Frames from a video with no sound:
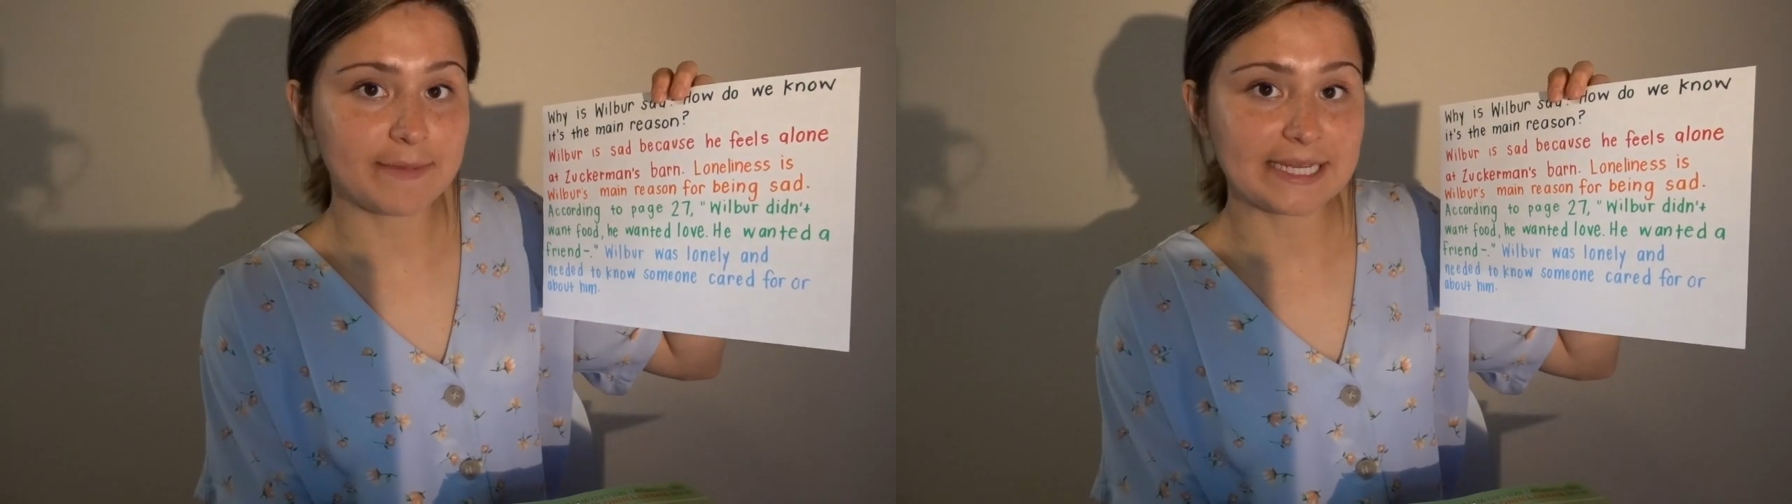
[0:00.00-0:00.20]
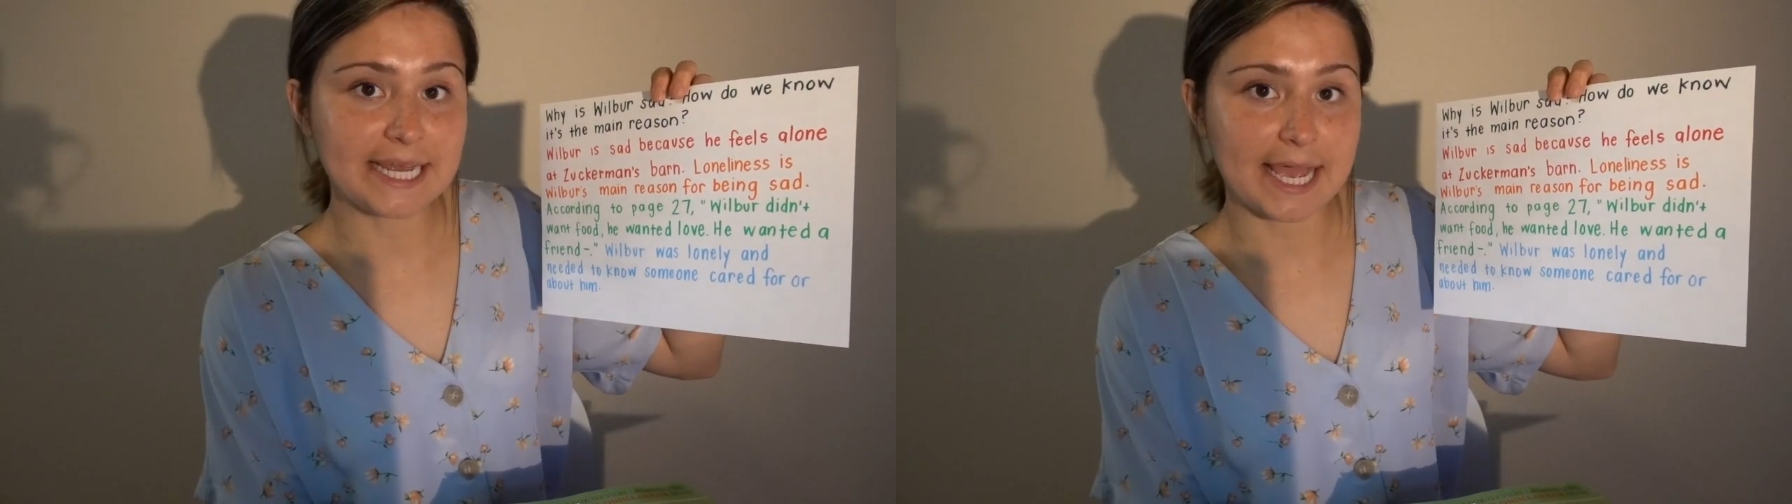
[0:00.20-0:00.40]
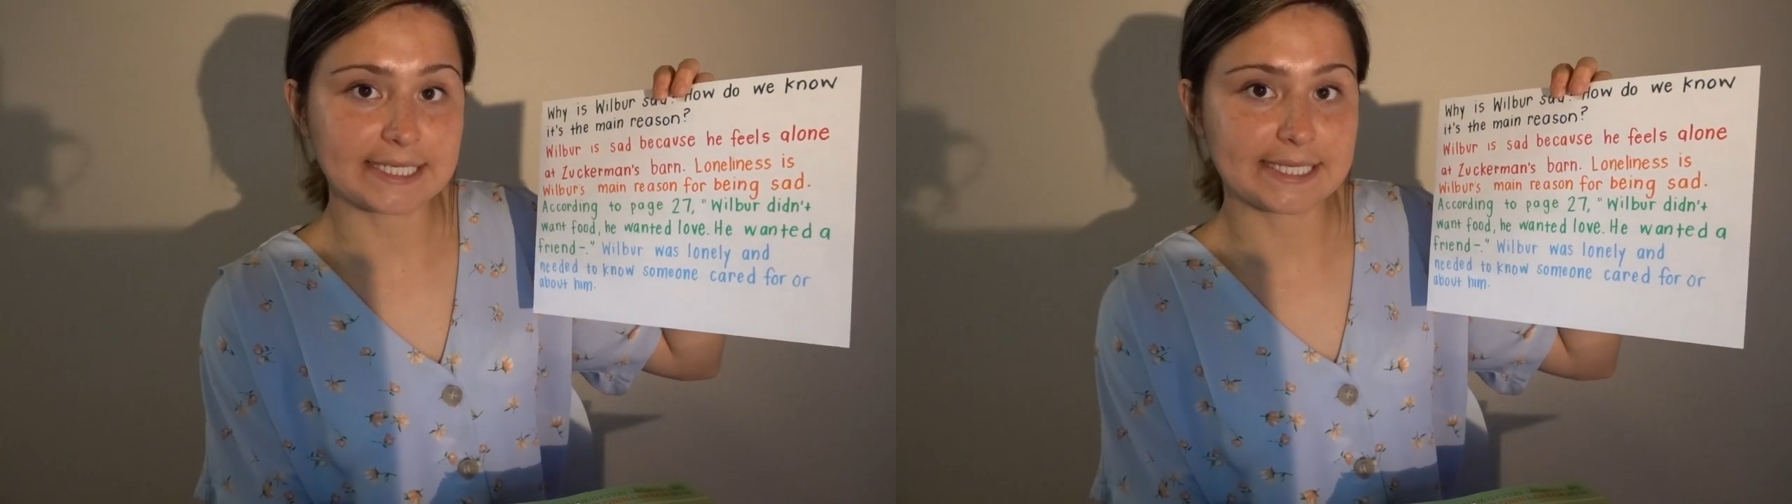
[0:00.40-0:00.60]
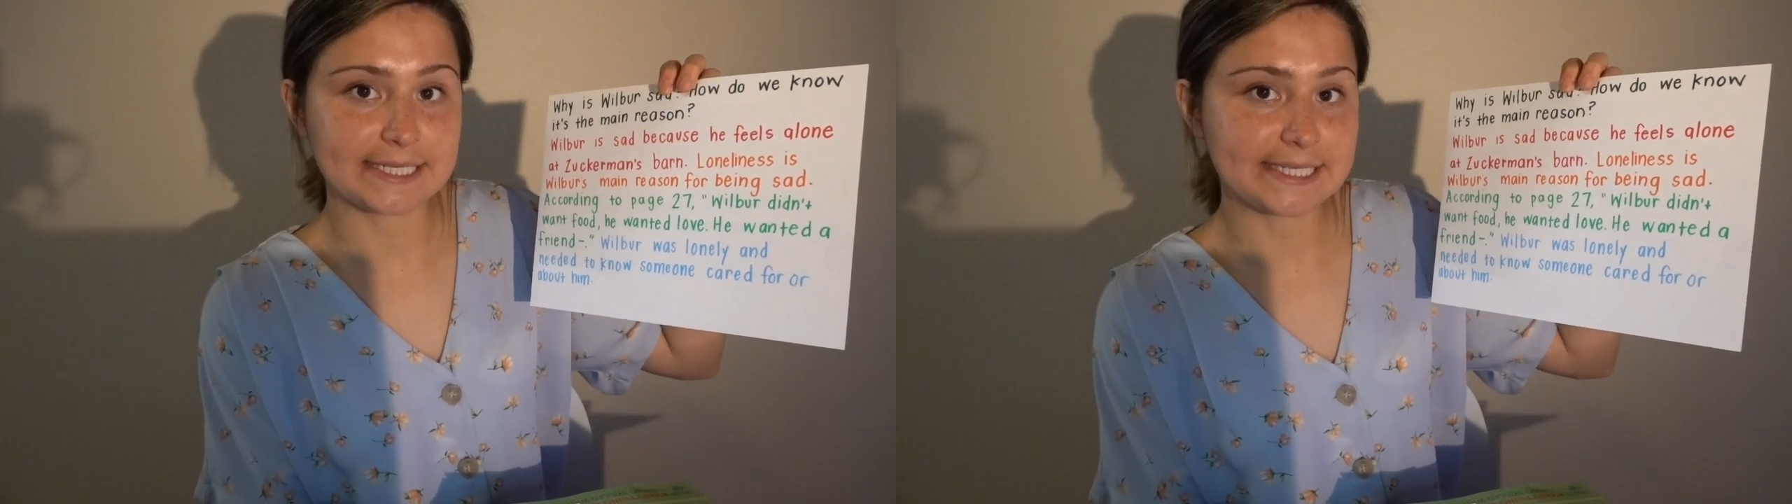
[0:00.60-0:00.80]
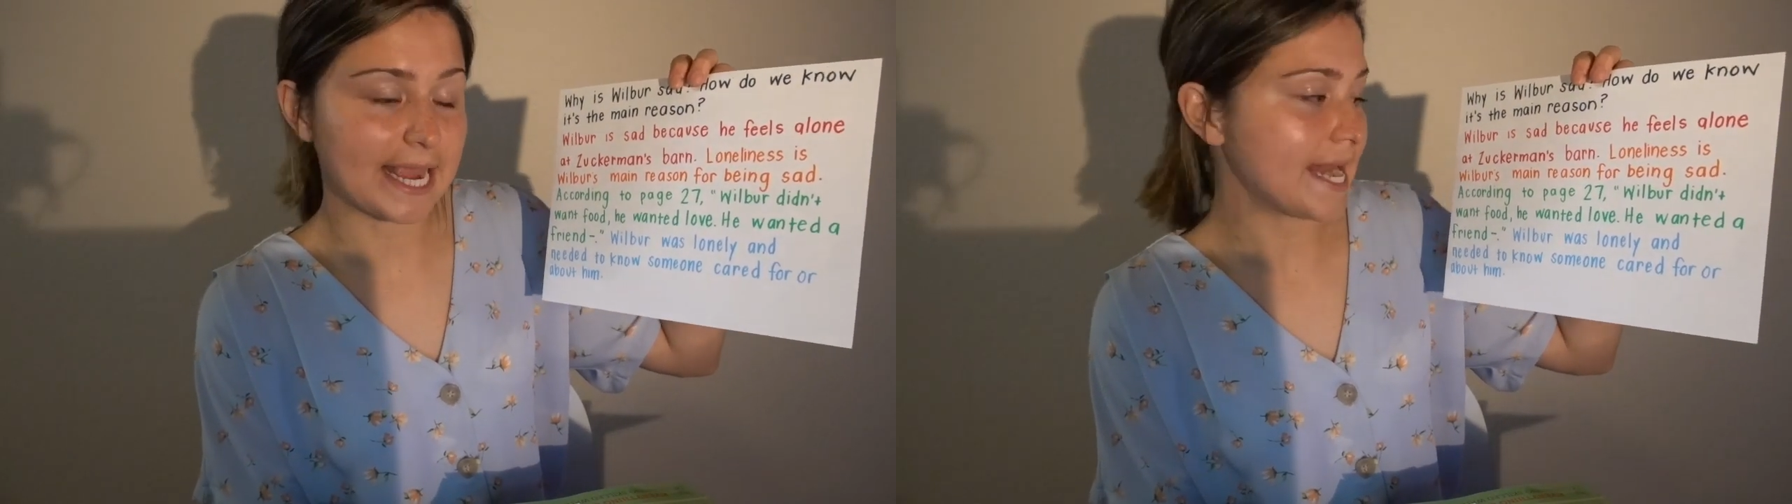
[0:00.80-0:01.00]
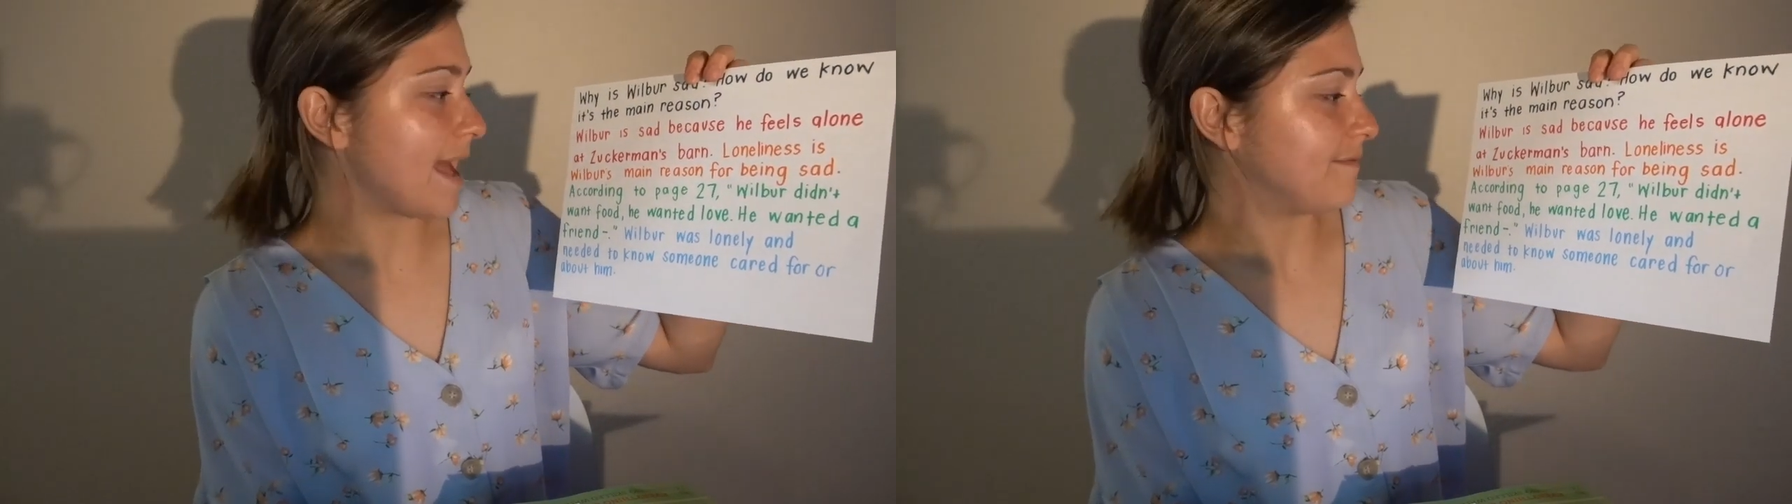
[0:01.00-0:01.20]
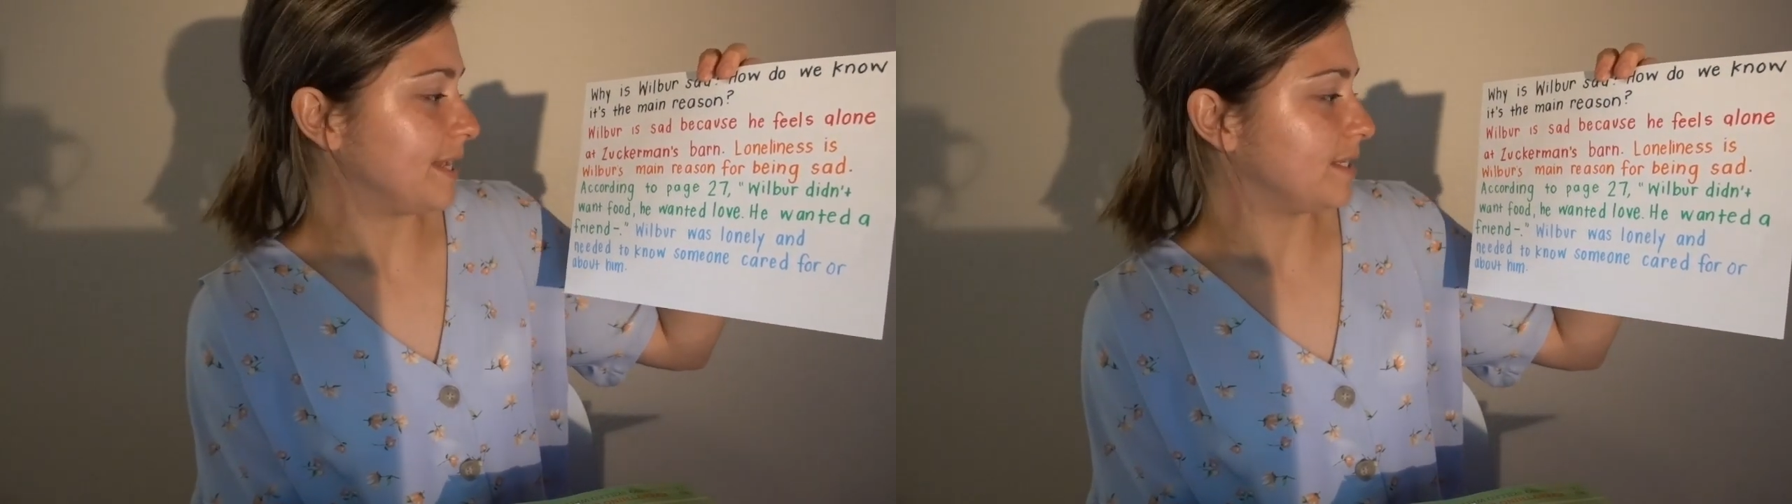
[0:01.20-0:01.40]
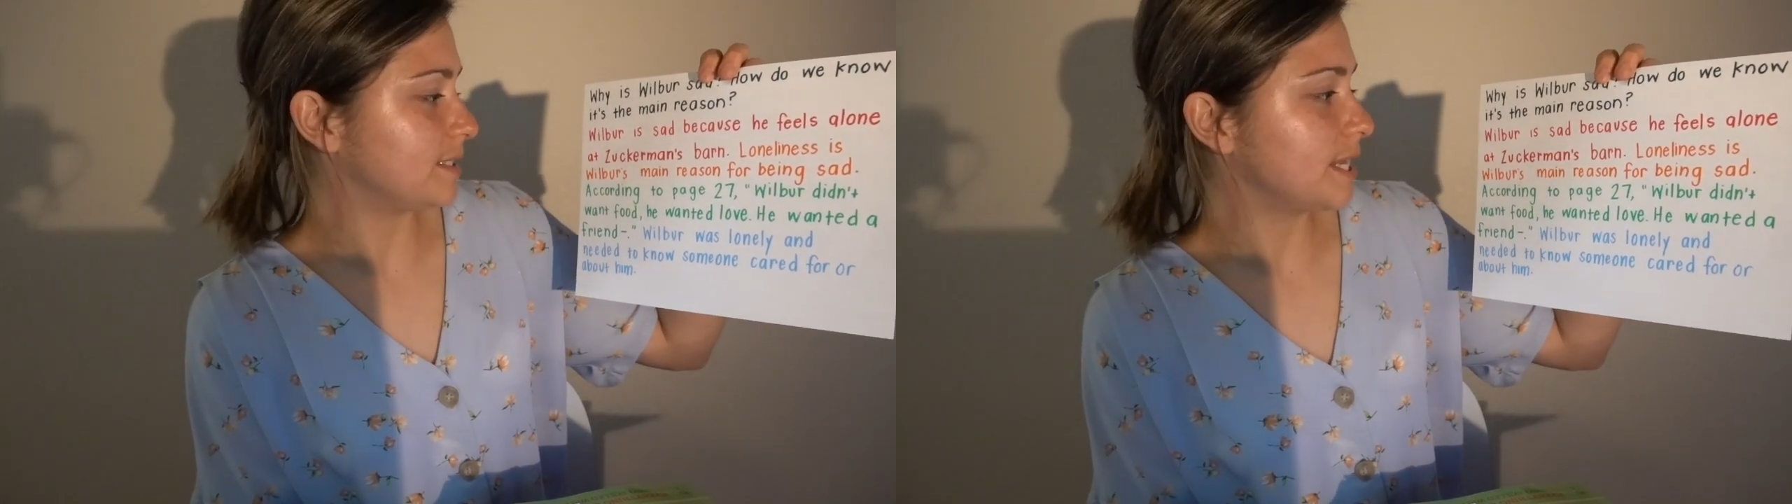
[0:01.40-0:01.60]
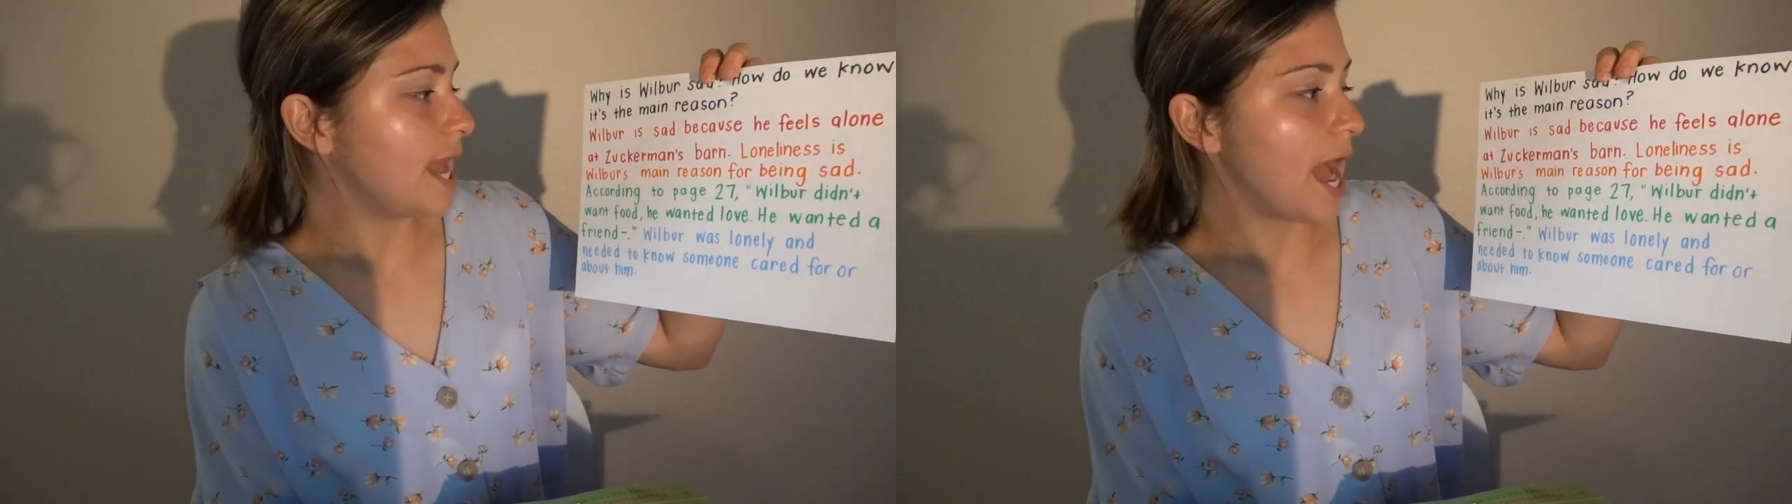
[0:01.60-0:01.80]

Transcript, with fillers: my text and cite evidence.